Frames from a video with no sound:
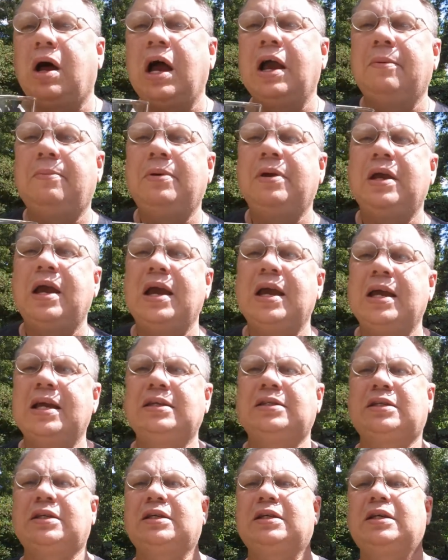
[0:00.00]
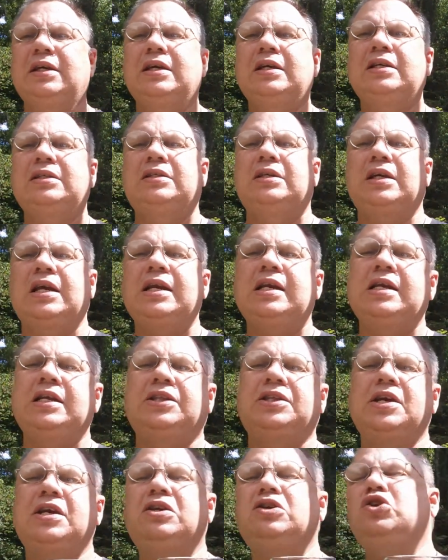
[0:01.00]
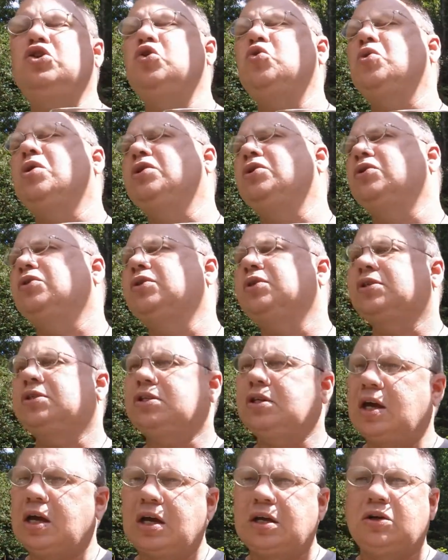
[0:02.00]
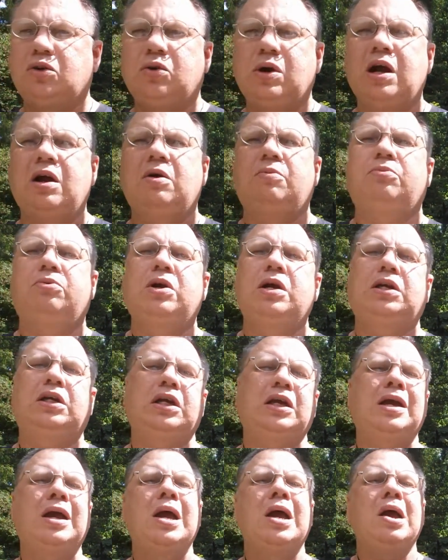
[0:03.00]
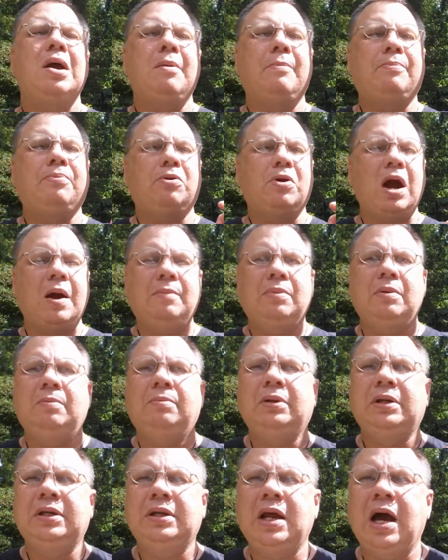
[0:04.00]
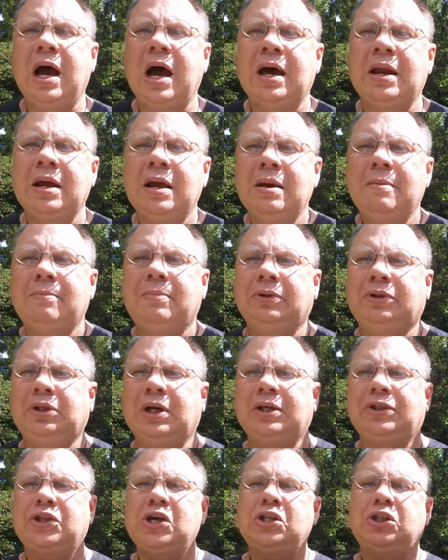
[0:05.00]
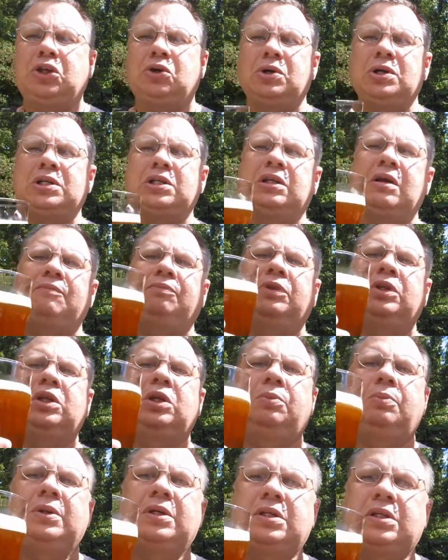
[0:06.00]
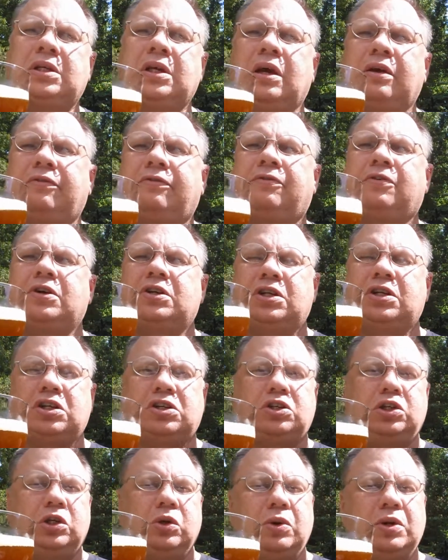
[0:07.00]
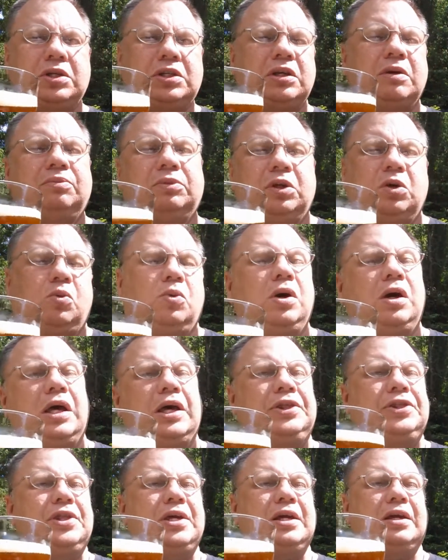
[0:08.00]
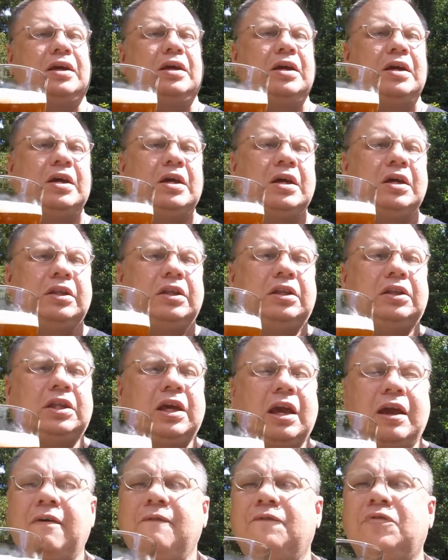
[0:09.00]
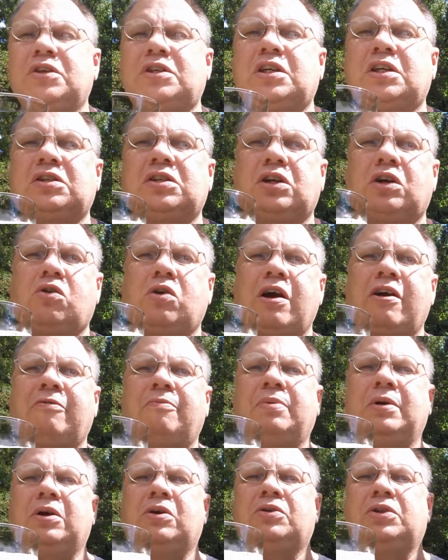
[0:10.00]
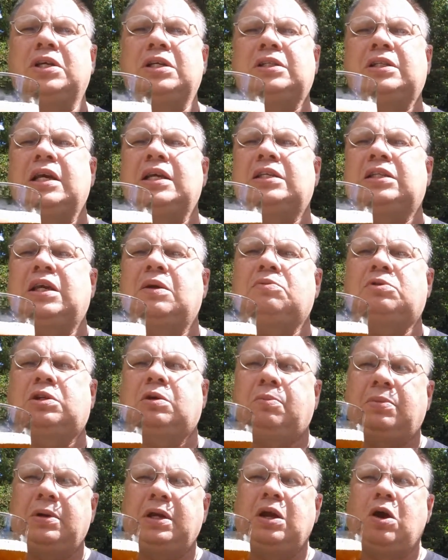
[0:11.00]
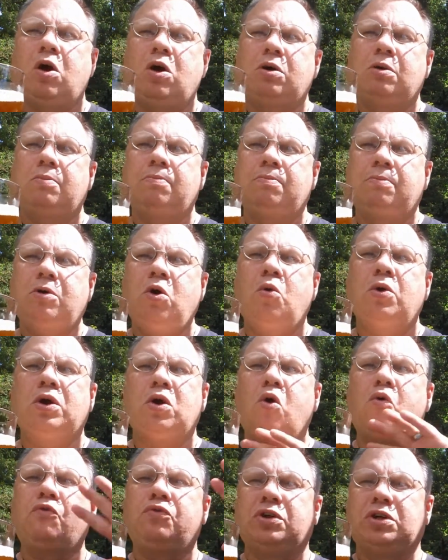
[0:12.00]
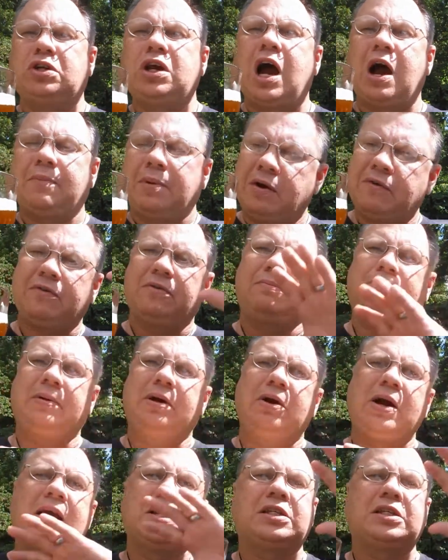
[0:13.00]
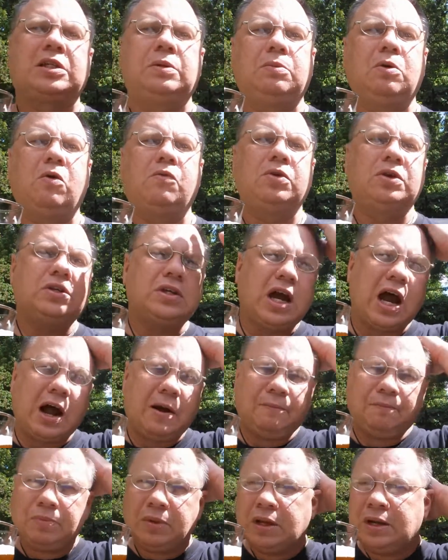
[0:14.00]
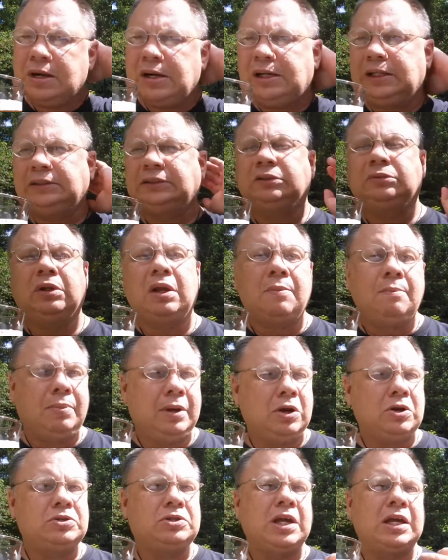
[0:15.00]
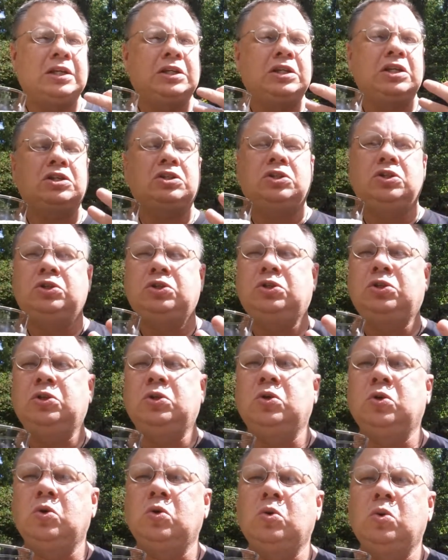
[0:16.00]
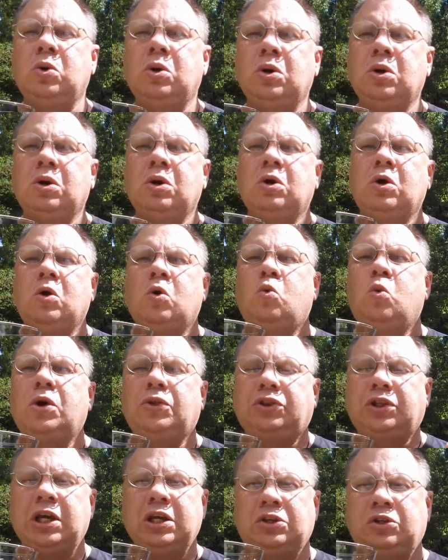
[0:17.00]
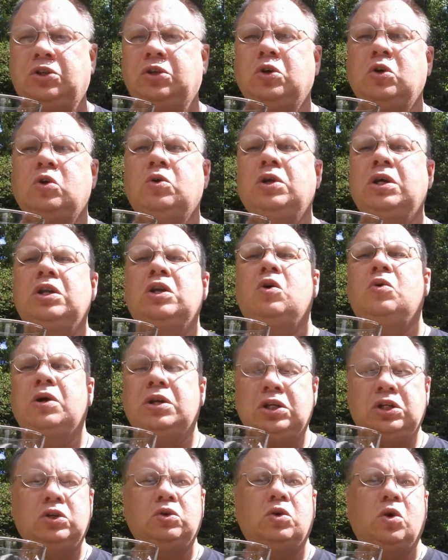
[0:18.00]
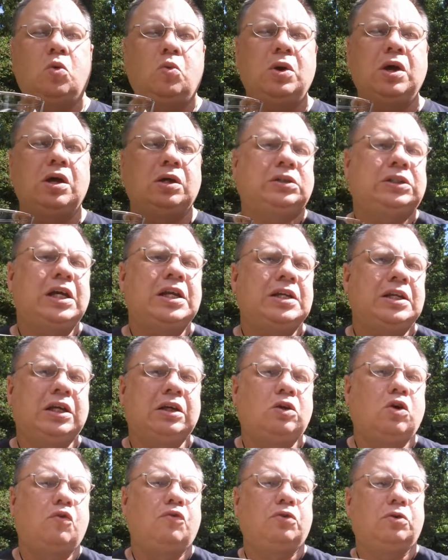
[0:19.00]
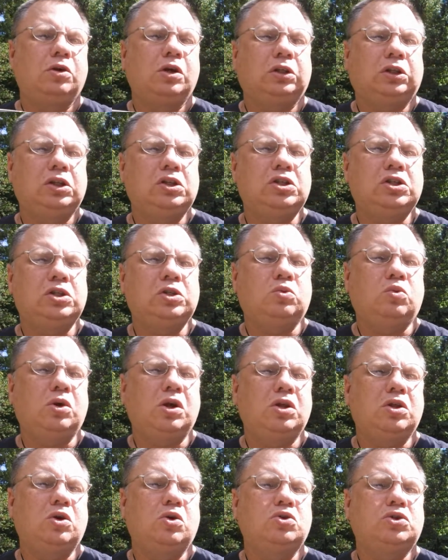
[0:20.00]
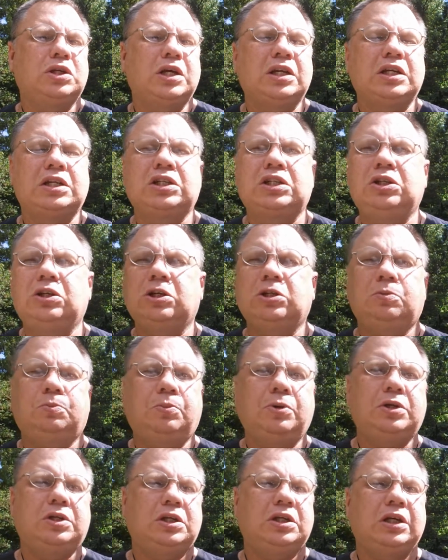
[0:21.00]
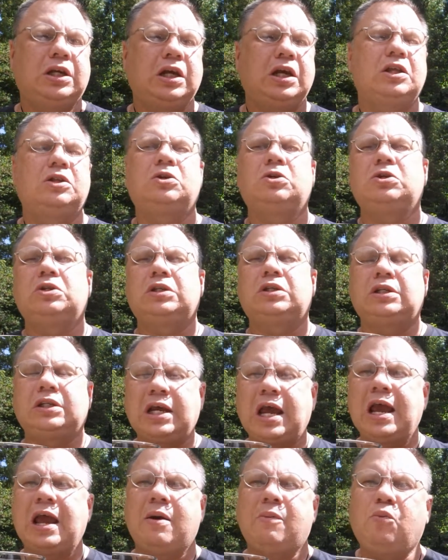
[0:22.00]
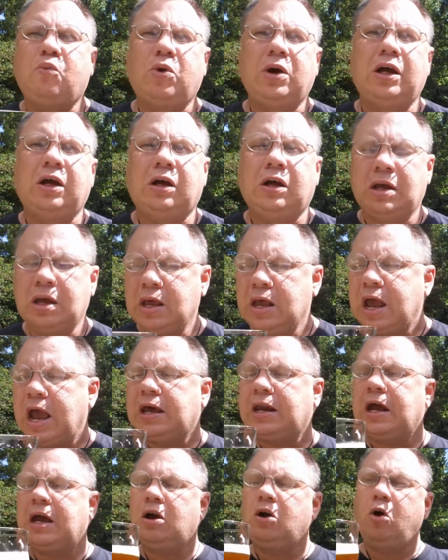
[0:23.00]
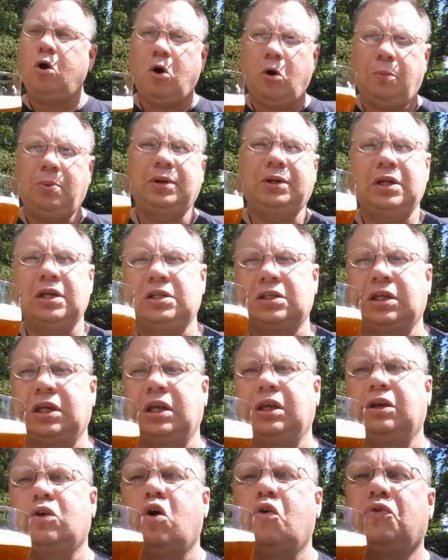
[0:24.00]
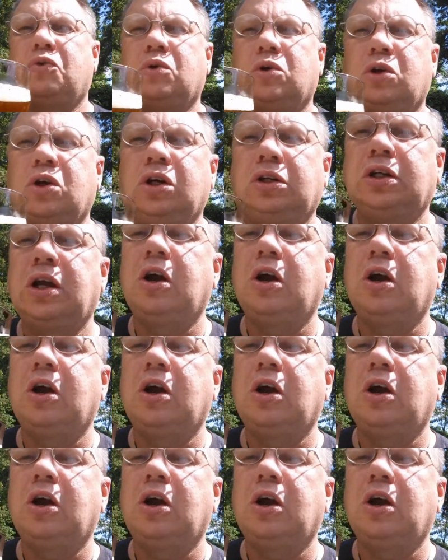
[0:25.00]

IPA. Is it anything new under the sun, groundbreaking? Probably not. But I think there is something to be said for just doing something well. I think that the emphasis in craft beer these days seems to be going over the top. Every beer has to be over the top. And beers that just do what they do, and do it well, tend to get overlooked. This is one of those that is just put together damn well, and I hope it doesn't get overlooked.